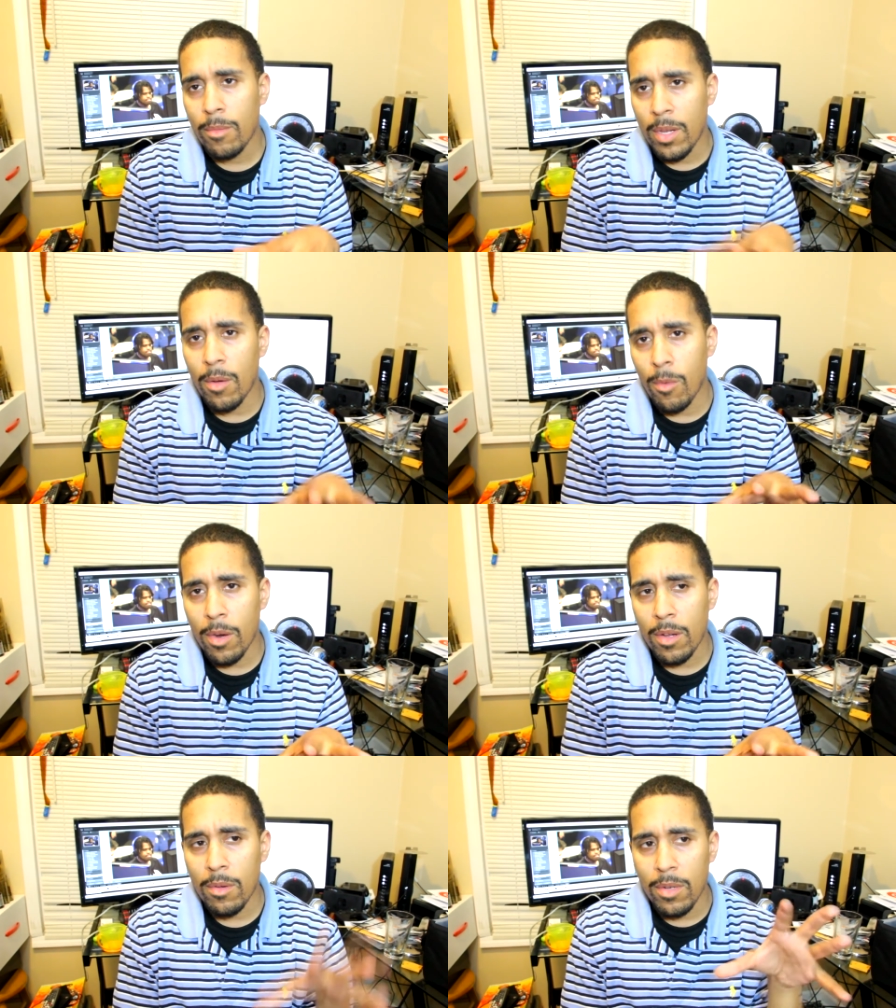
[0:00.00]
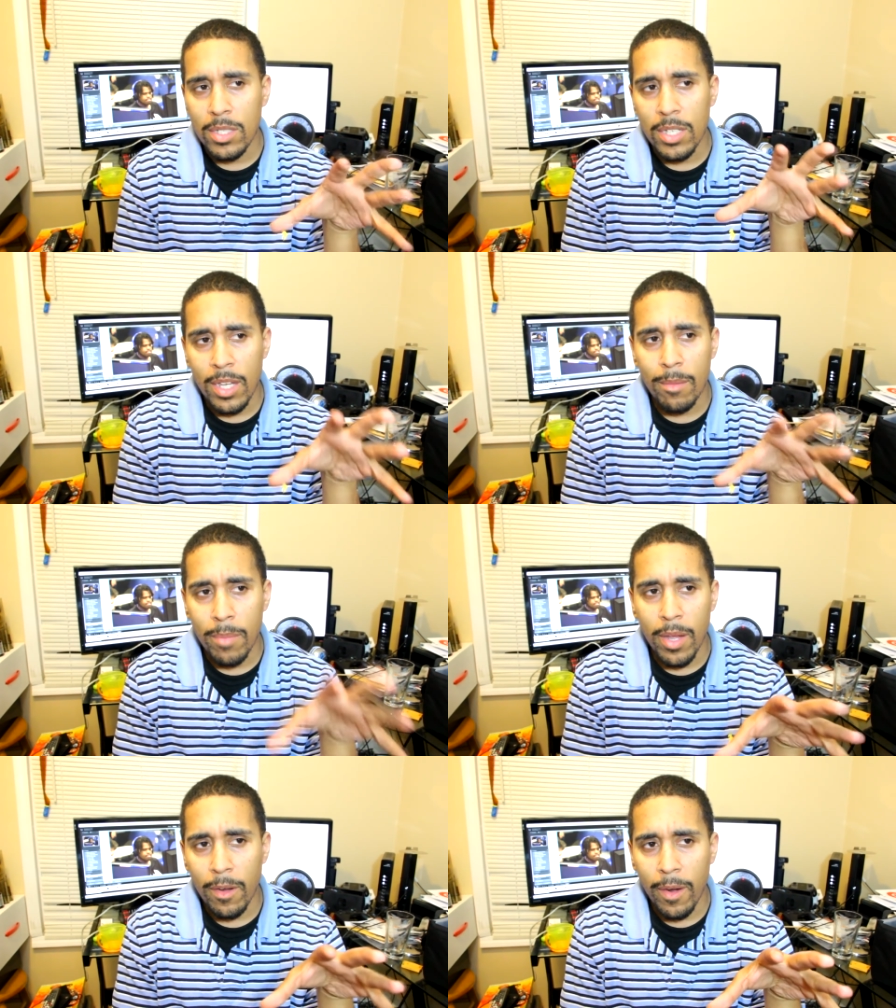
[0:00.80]
we can work on to get
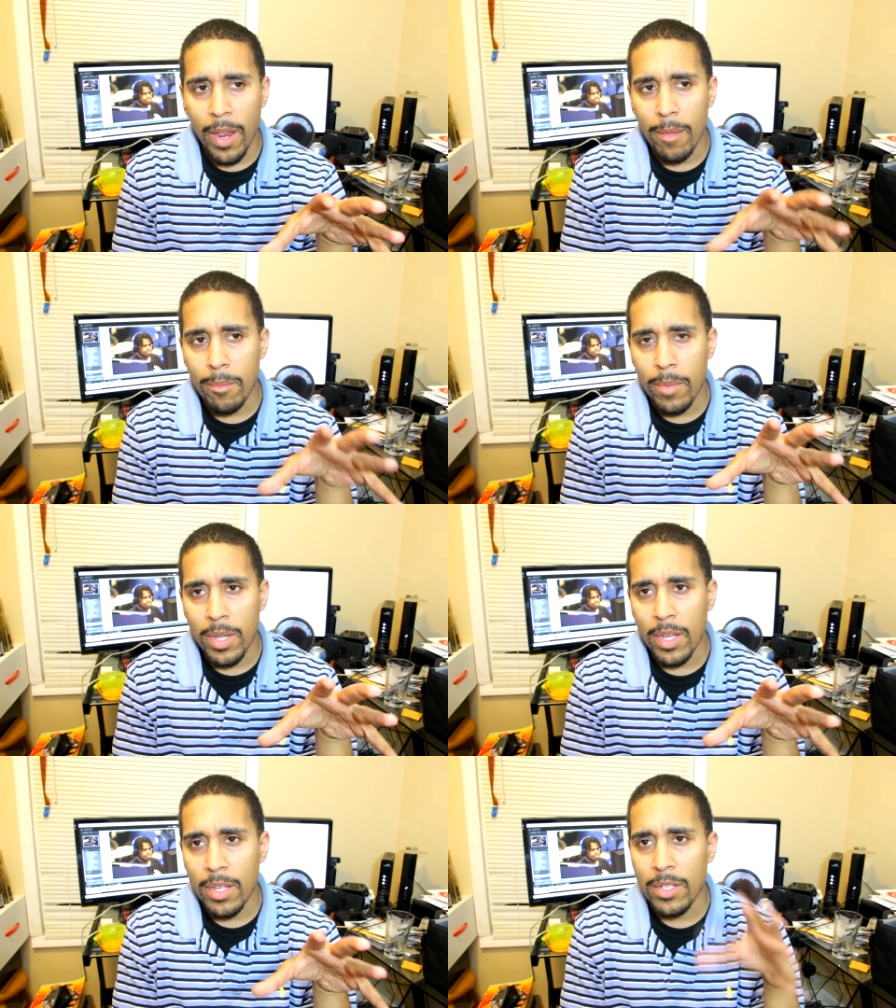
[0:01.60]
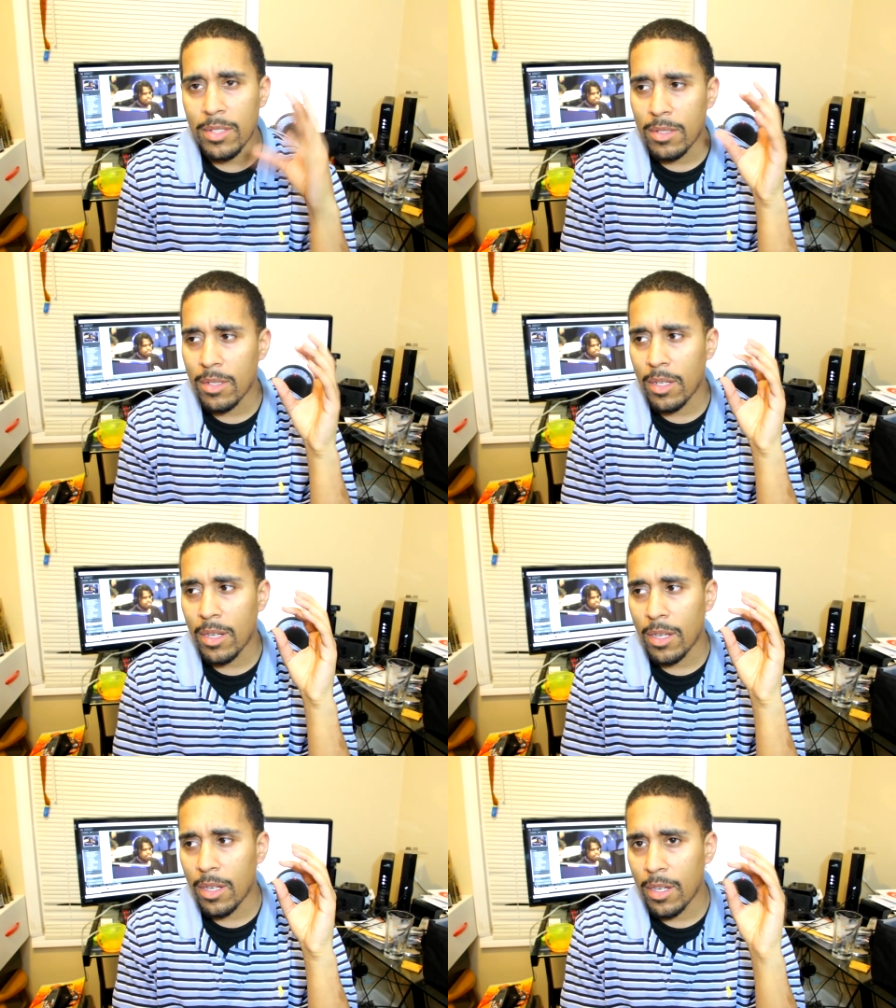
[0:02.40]
better at, because
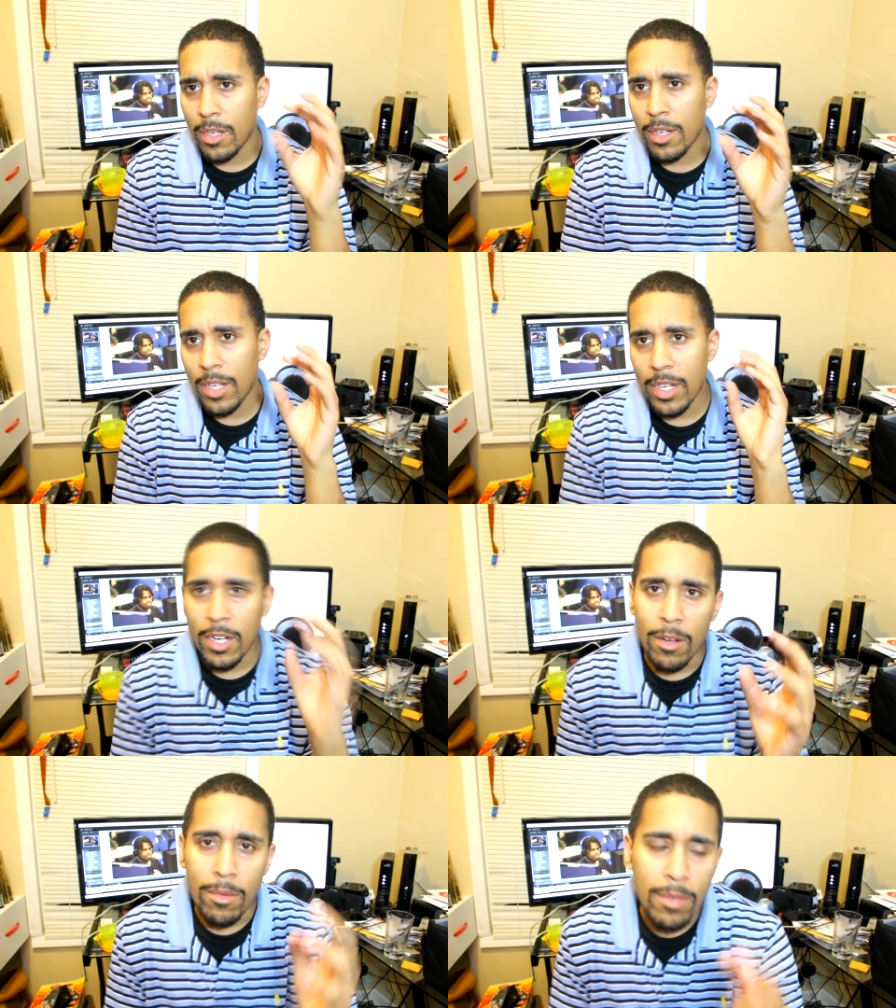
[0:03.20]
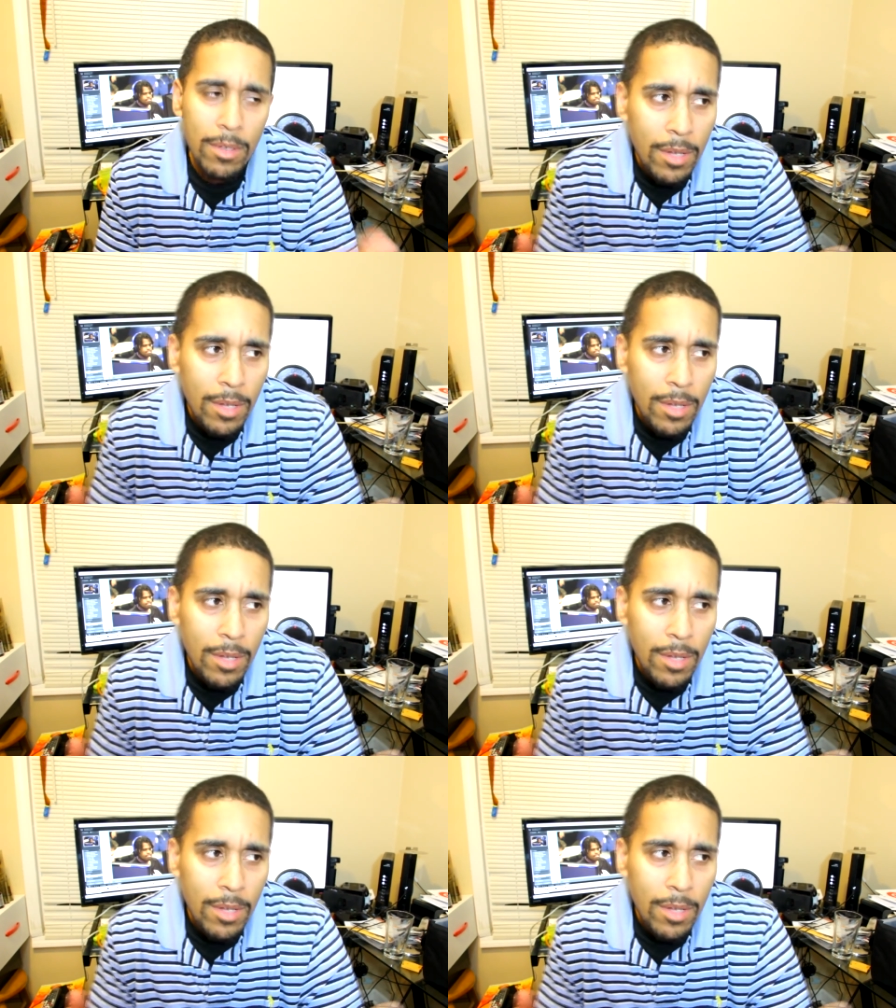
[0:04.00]
you know,